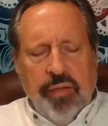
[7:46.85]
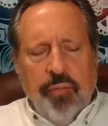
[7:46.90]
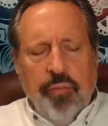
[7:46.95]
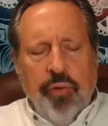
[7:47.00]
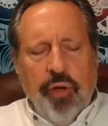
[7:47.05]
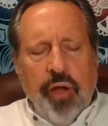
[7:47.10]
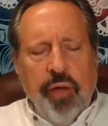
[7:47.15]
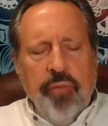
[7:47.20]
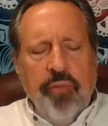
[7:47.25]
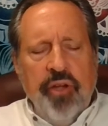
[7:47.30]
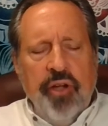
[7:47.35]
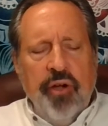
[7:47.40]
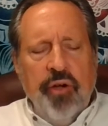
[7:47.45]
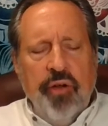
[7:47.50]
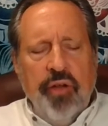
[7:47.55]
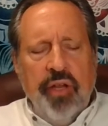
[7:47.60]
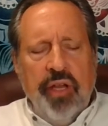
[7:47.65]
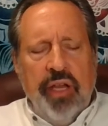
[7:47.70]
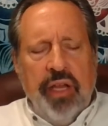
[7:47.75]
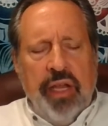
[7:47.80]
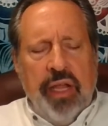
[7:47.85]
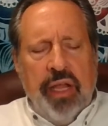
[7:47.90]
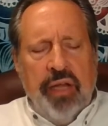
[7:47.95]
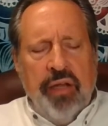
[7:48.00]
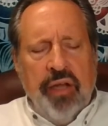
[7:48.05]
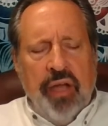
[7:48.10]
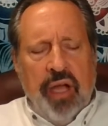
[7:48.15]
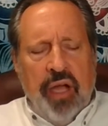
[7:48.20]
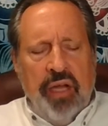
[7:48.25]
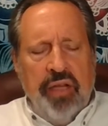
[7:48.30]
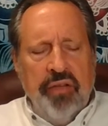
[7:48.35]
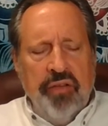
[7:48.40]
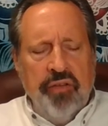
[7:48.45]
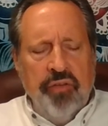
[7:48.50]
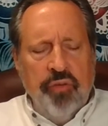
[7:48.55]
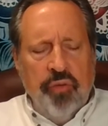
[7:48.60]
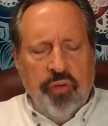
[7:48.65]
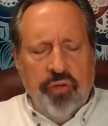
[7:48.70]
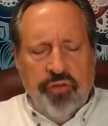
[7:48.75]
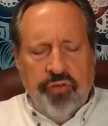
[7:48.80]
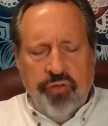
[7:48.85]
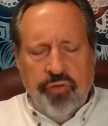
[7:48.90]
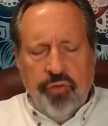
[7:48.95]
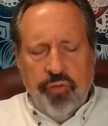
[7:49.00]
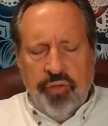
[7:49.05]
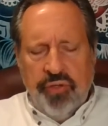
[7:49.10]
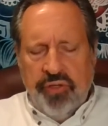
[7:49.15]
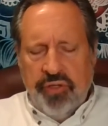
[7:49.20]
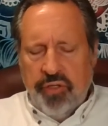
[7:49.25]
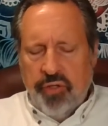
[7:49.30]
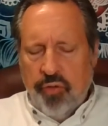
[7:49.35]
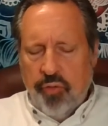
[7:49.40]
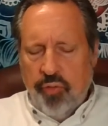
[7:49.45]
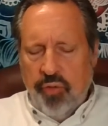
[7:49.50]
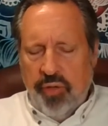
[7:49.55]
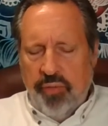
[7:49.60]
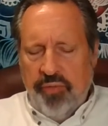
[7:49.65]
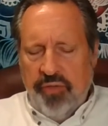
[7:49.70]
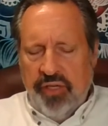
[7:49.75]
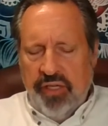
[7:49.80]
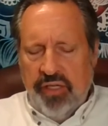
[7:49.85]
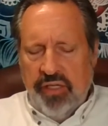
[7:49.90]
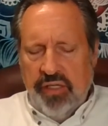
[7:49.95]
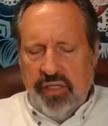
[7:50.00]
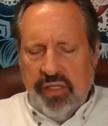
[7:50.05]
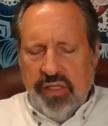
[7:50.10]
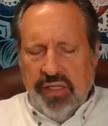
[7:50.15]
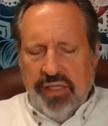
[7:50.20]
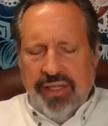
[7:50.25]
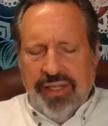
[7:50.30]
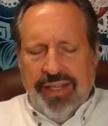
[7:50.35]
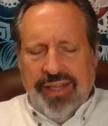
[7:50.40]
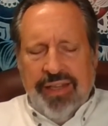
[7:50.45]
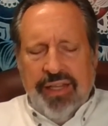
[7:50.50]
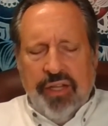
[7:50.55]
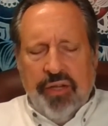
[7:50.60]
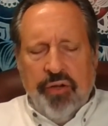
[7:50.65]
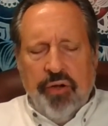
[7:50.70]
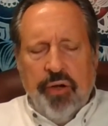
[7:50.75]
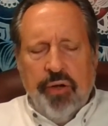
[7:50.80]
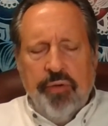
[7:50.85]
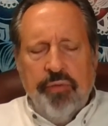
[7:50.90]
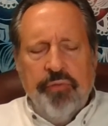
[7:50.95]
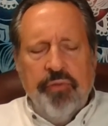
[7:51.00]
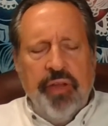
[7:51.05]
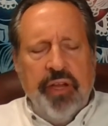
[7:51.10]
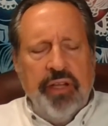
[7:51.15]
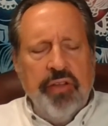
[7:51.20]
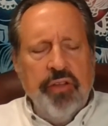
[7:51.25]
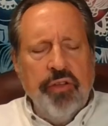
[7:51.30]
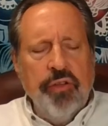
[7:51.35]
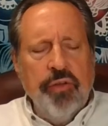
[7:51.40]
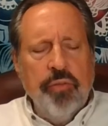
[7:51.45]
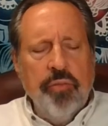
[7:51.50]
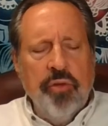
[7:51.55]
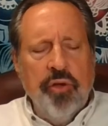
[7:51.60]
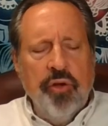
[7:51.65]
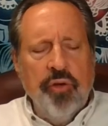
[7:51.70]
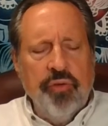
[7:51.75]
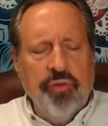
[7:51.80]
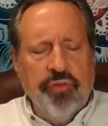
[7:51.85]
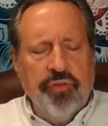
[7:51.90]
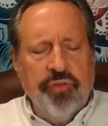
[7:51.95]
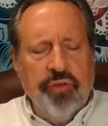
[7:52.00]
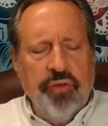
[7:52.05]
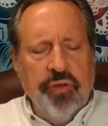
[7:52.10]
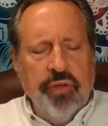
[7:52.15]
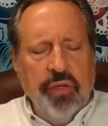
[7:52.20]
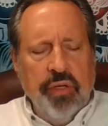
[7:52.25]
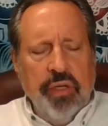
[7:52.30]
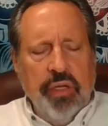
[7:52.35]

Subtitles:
primarily an island or two in the Caribbean that are affected the most.